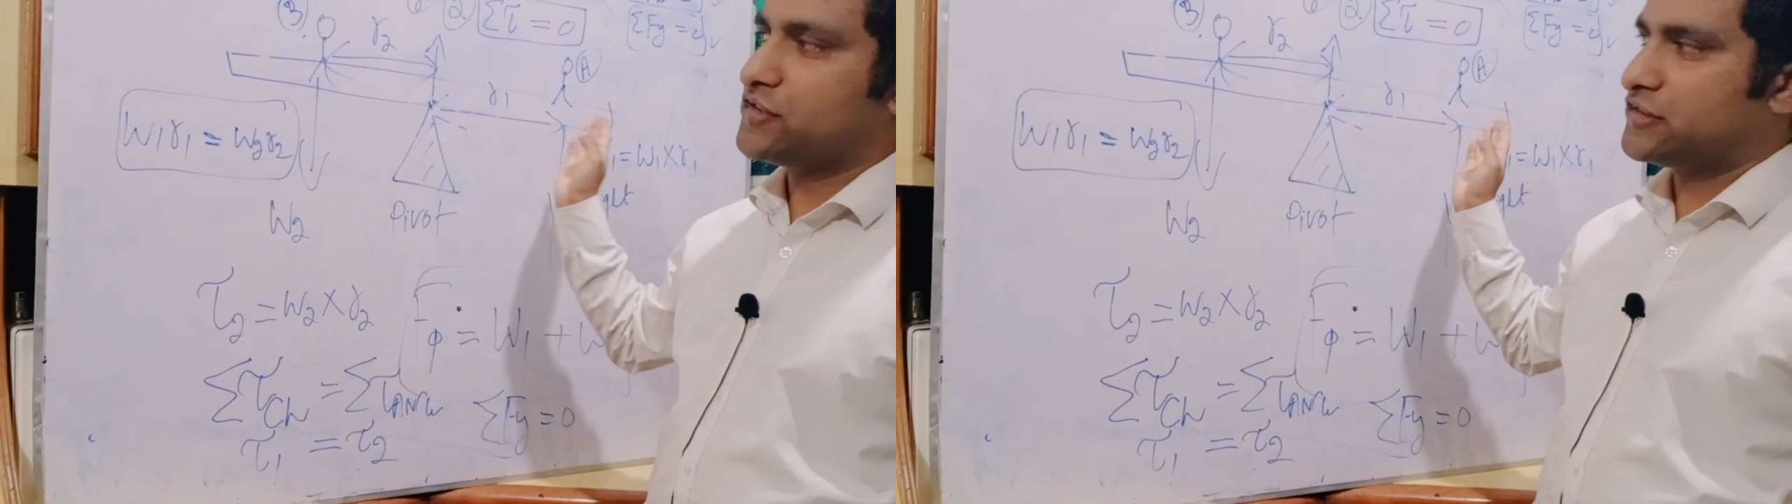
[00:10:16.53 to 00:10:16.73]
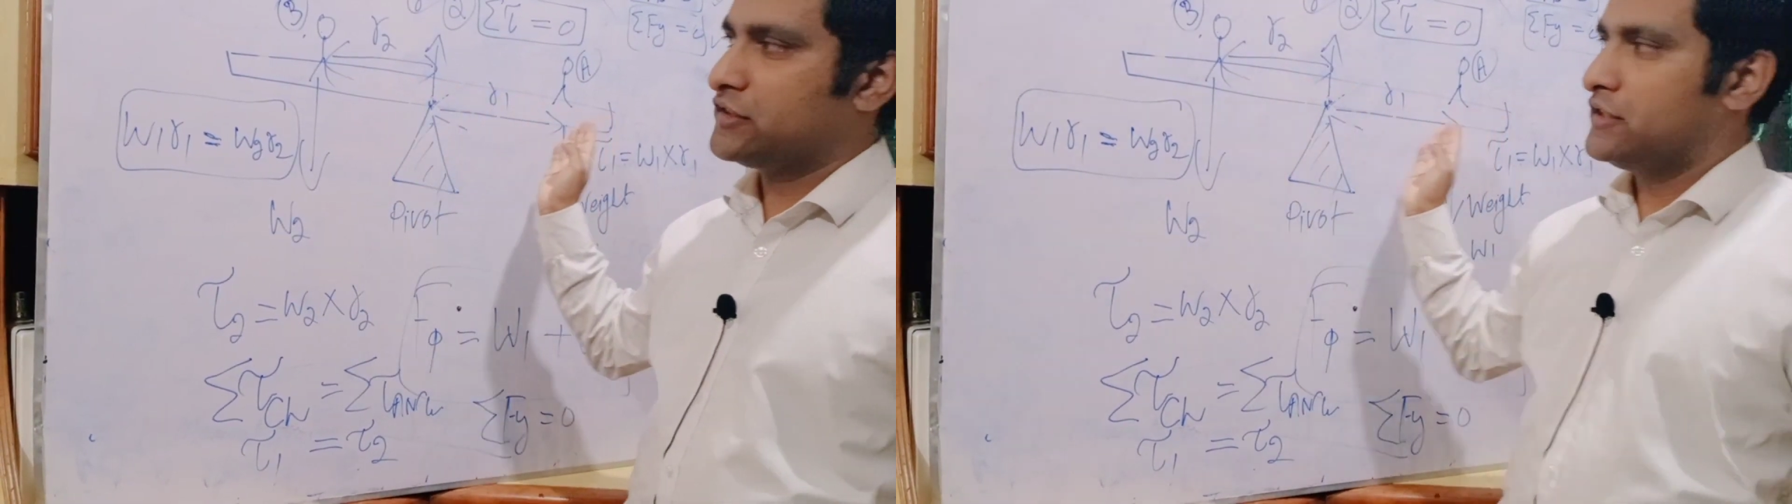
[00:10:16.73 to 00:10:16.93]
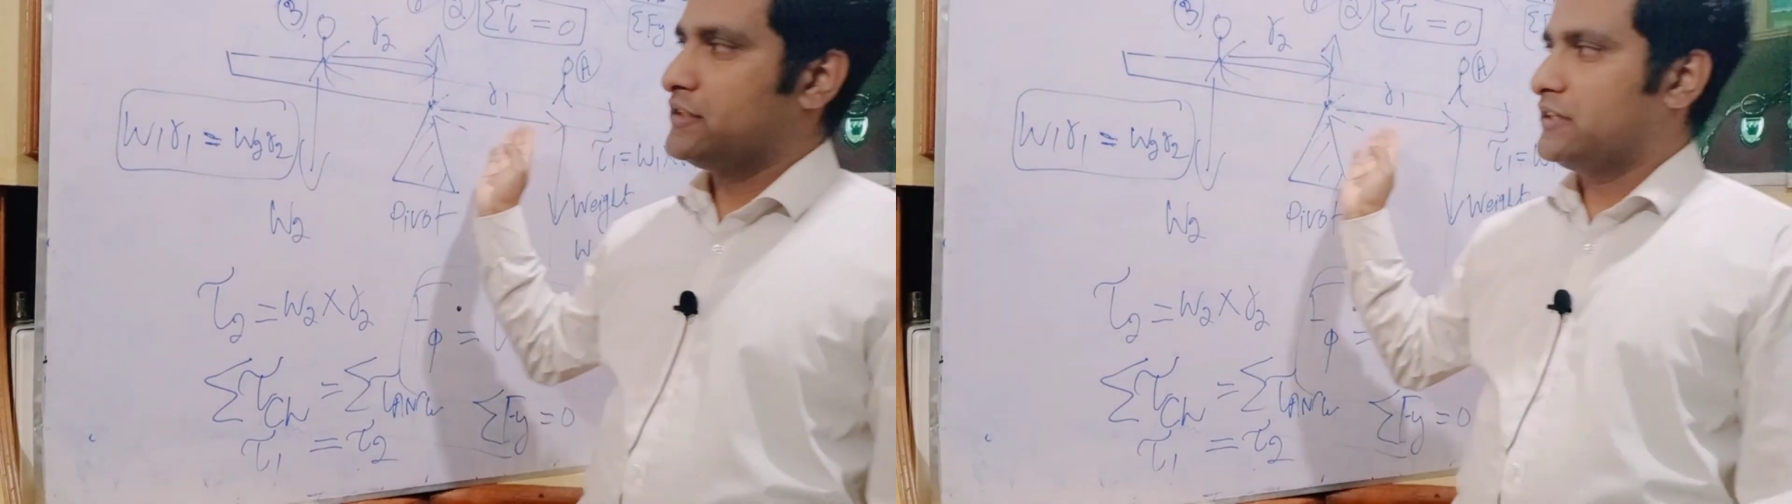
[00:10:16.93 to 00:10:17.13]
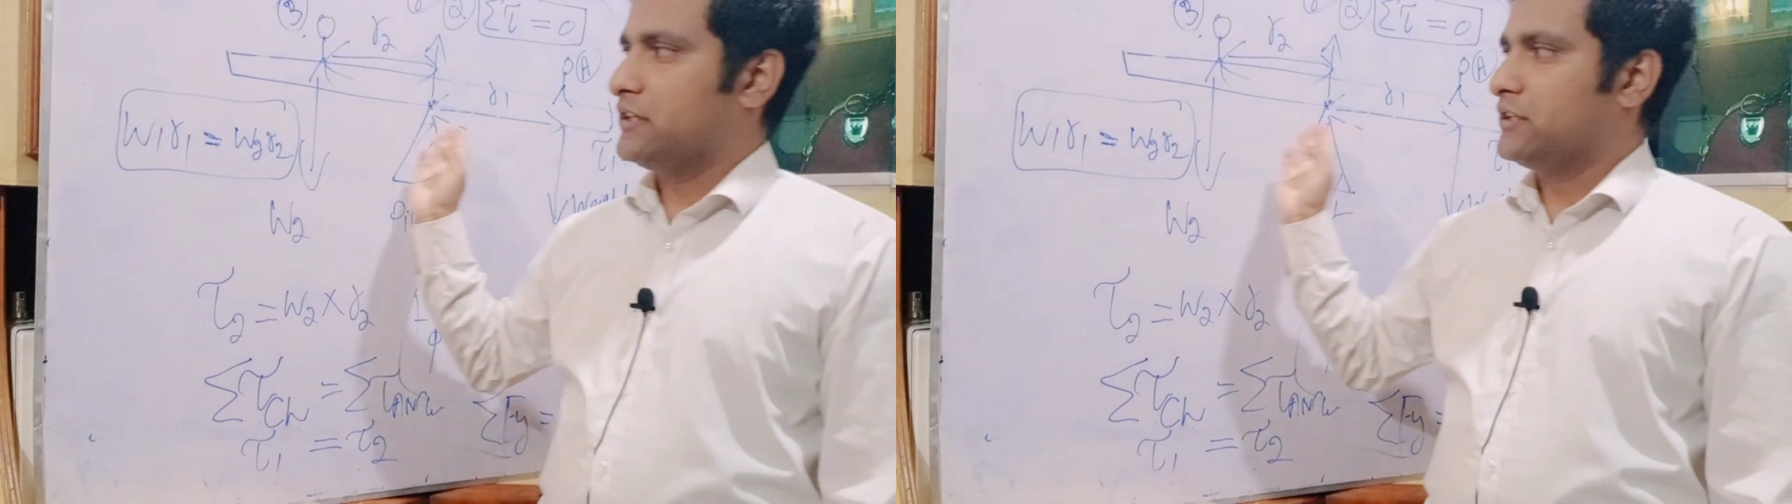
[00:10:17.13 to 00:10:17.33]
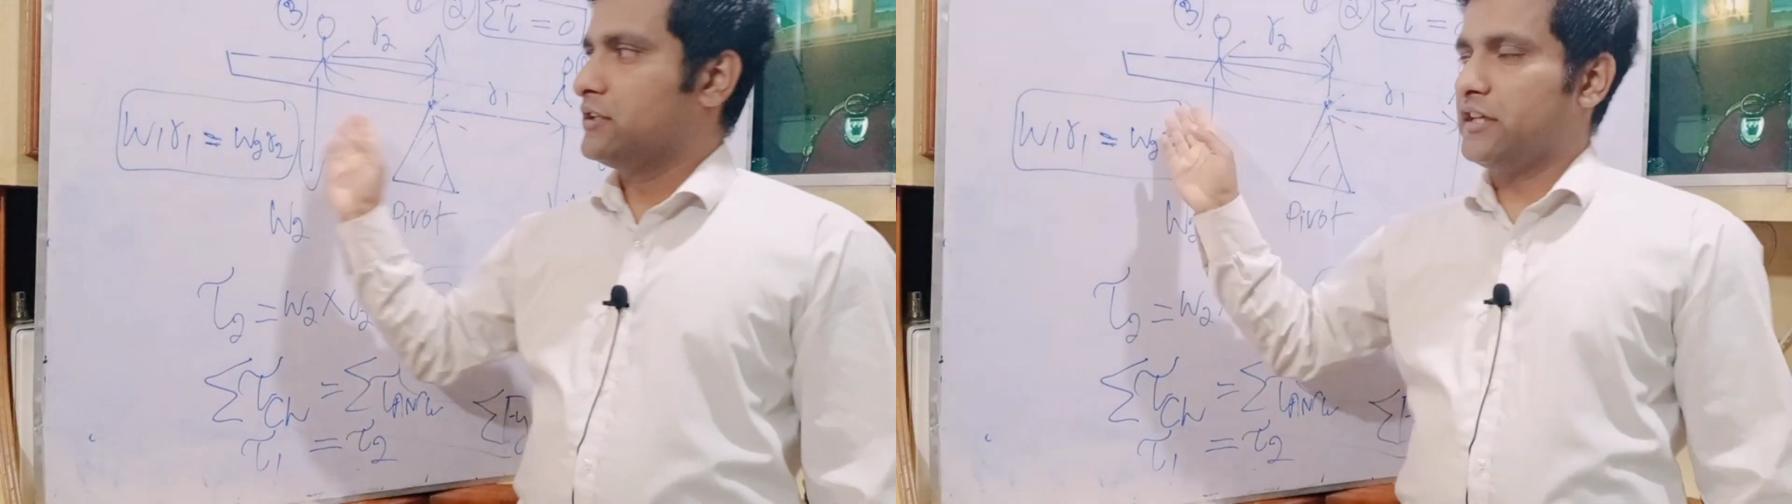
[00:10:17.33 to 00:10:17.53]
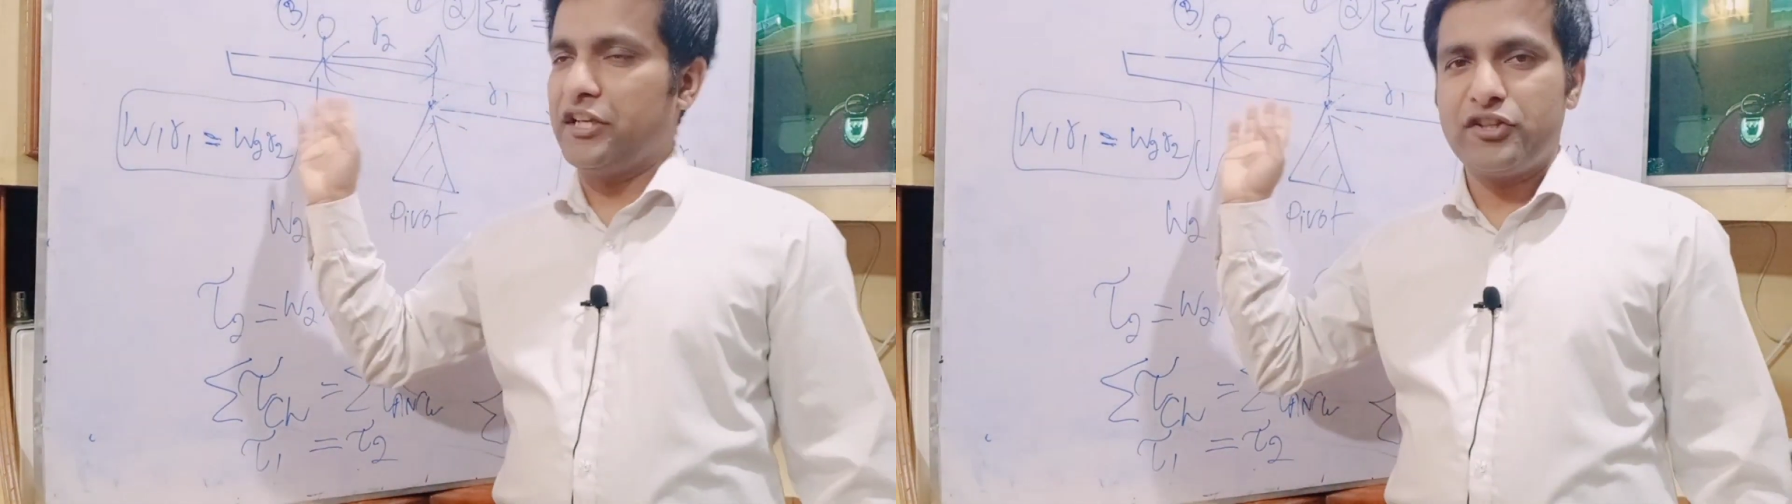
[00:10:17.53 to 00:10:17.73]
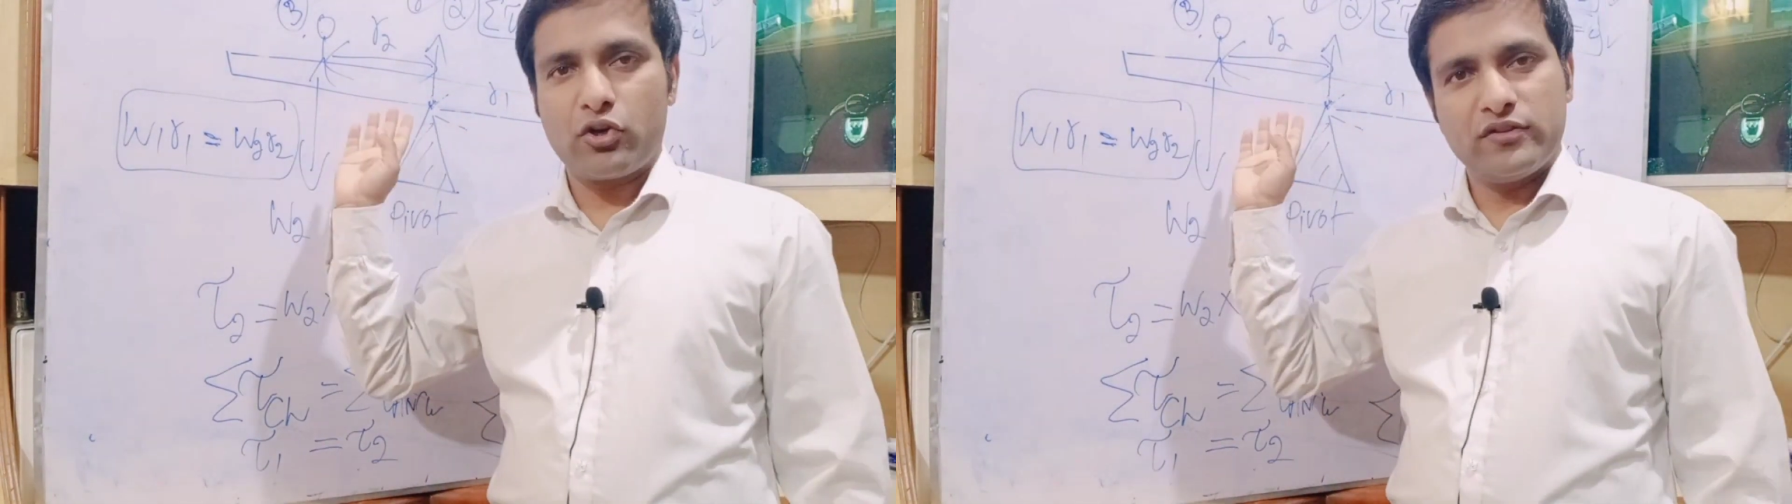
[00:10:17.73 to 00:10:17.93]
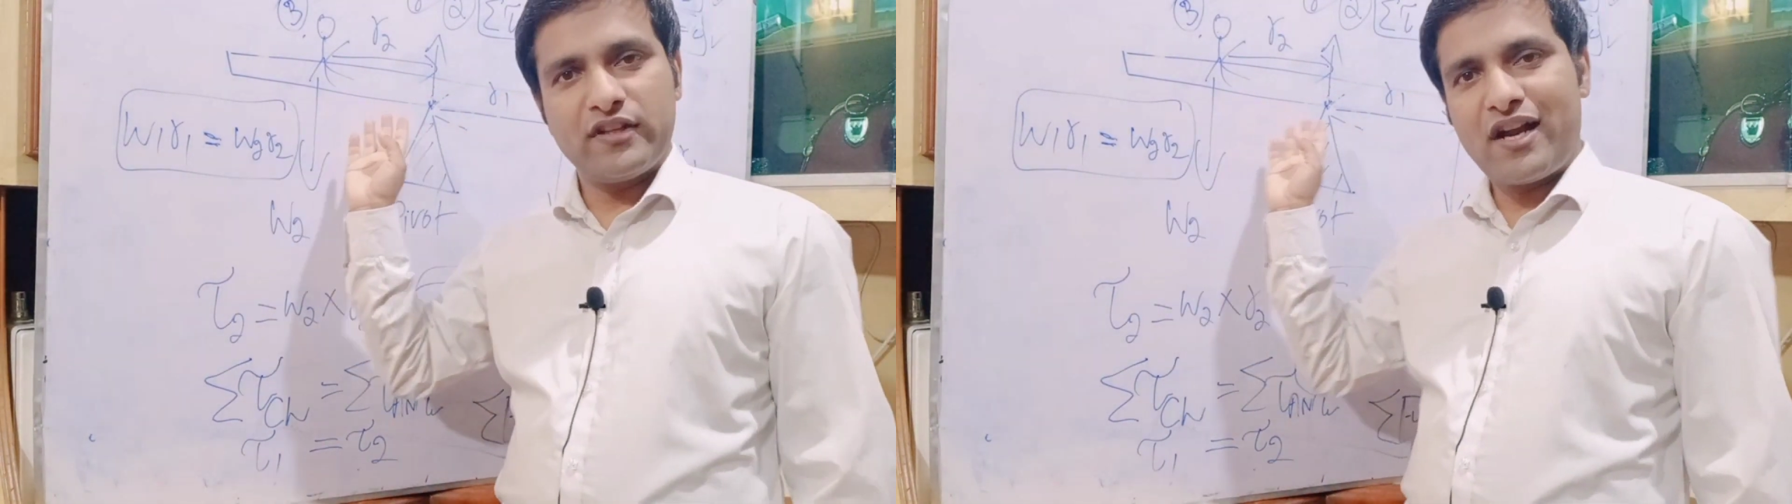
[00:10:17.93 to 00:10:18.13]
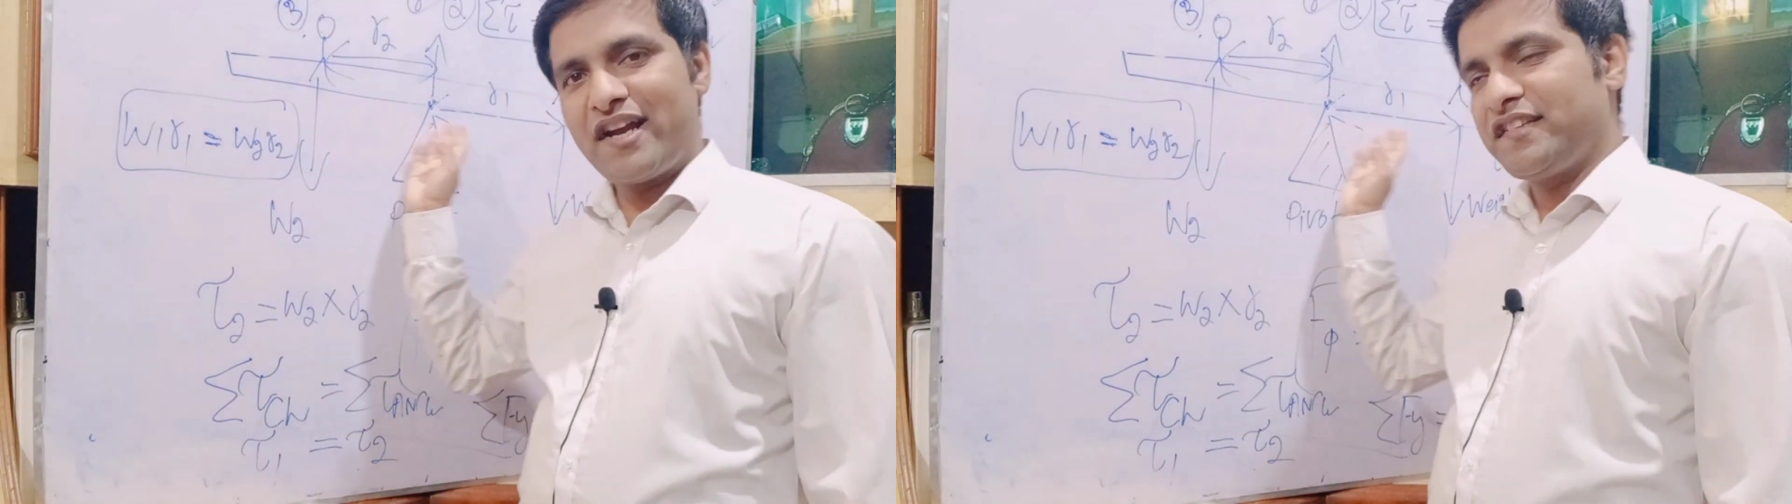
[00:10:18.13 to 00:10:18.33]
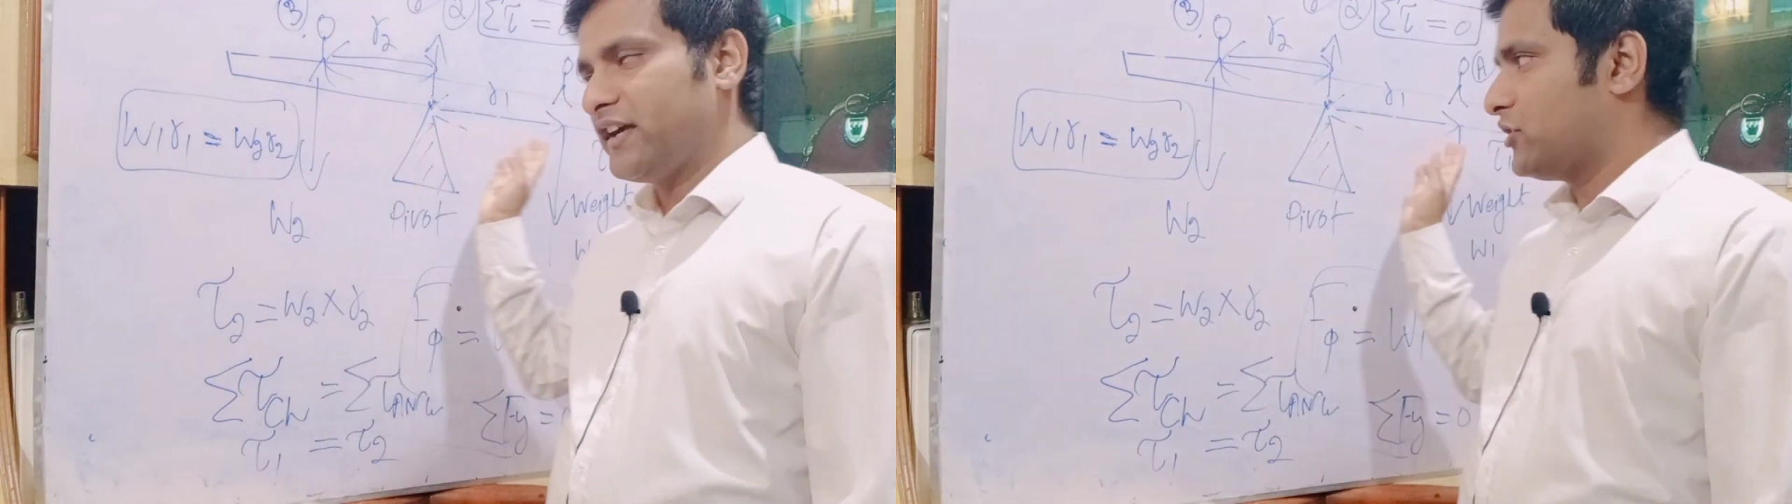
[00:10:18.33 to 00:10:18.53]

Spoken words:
either on the right side or on the left side,